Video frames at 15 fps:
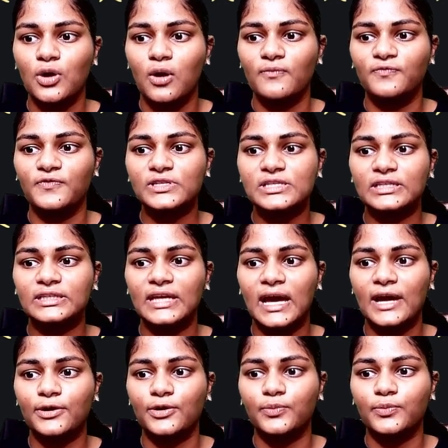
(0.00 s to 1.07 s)
obviously the
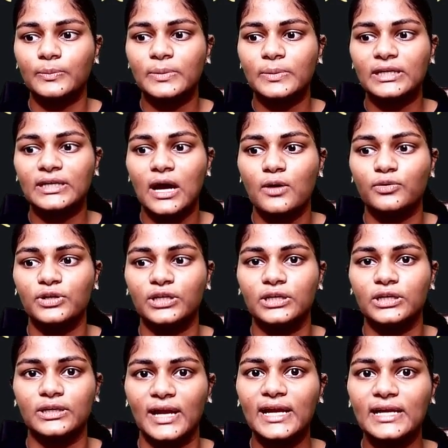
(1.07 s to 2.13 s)
arrow would be down here,
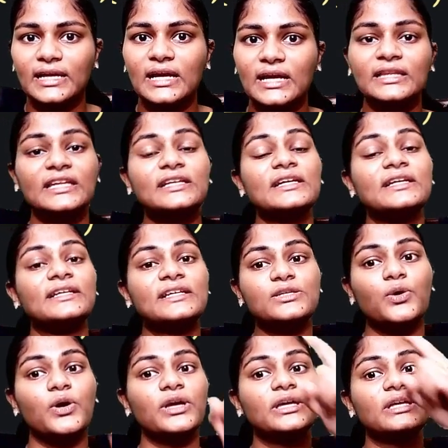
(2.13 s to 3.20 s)
right? It is
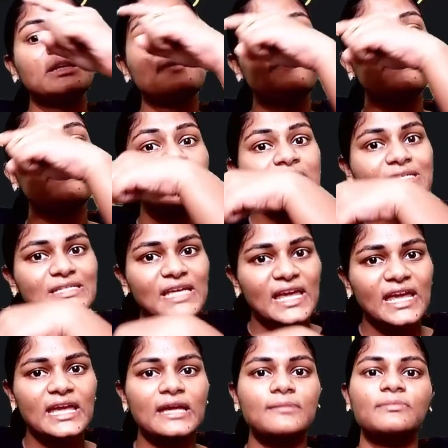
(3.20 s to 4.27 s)
going in one
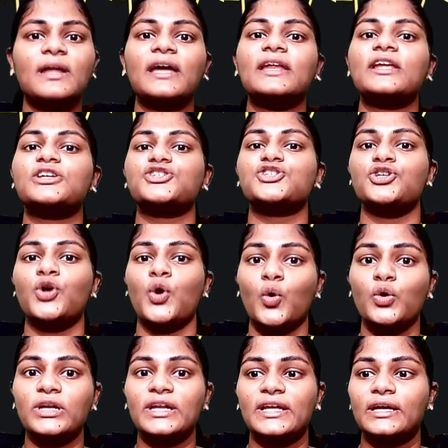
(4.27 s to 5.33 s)
same direction
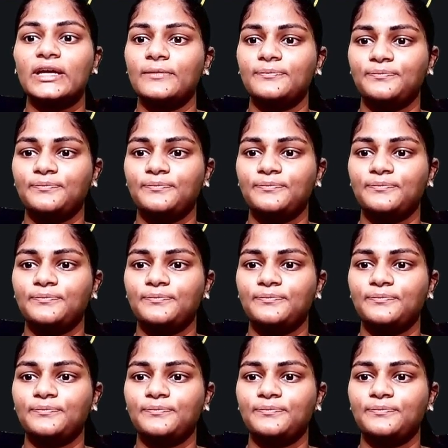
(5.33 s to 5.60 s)
only.